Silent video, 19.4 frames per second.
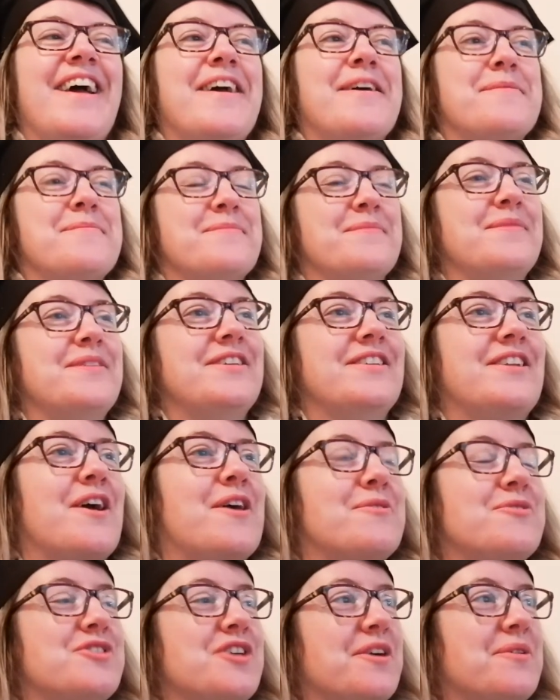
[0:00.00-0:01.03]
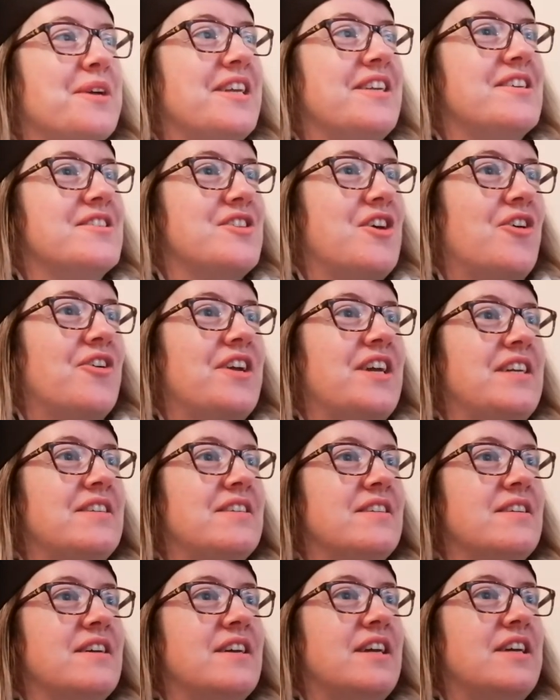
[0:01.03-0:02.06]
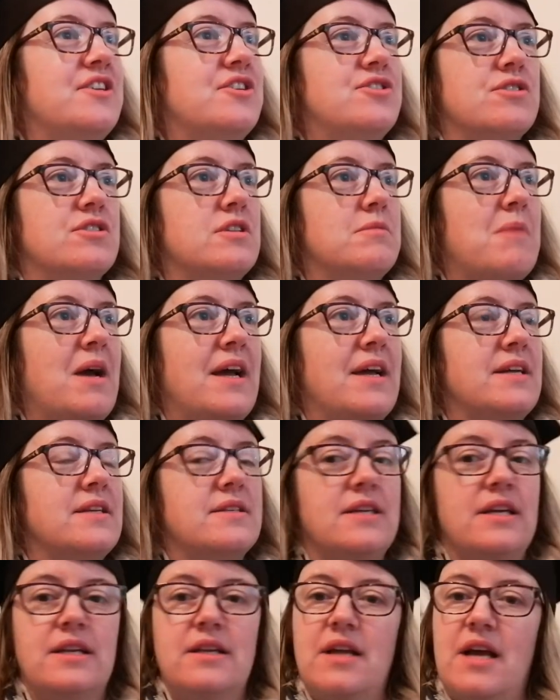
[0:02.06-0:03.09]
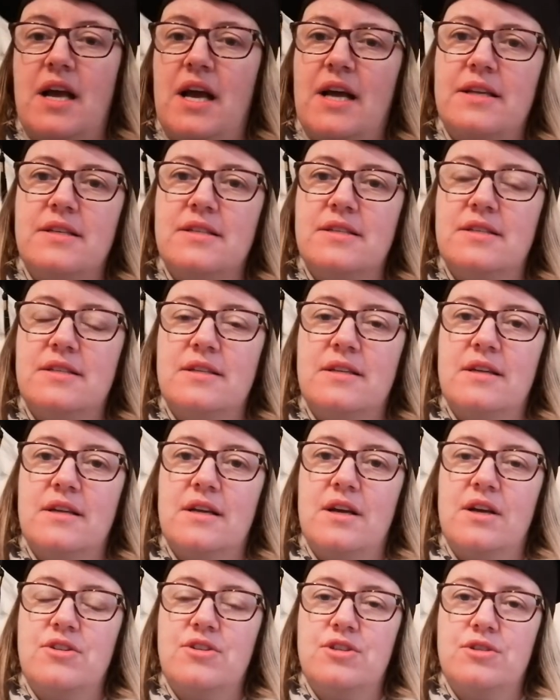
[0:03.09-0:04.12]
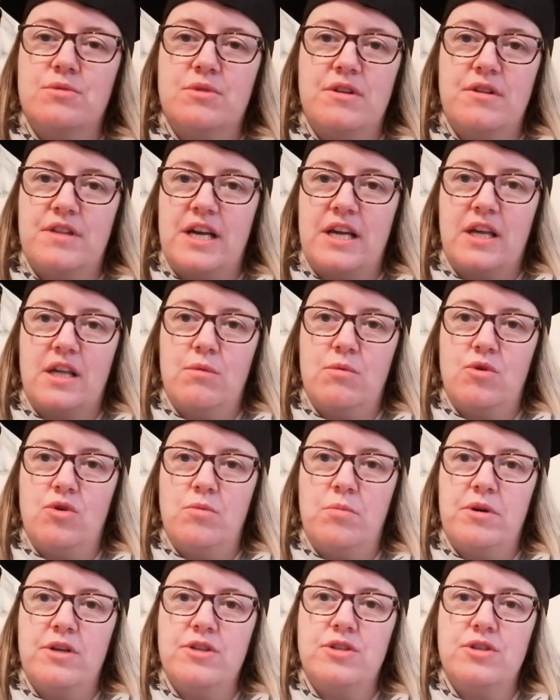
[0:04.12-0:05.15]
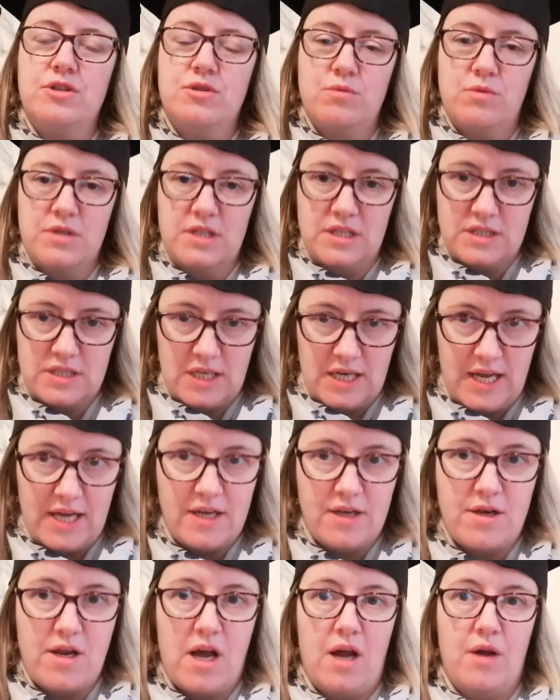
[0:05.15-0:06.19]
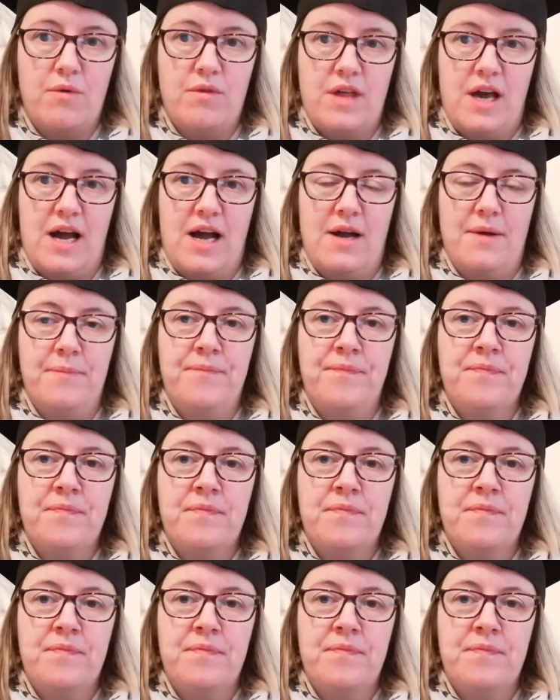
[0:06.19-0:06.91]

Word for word: um, no, joking aside, it's just amazing, and I just want to thank you all. But I just want to let you know that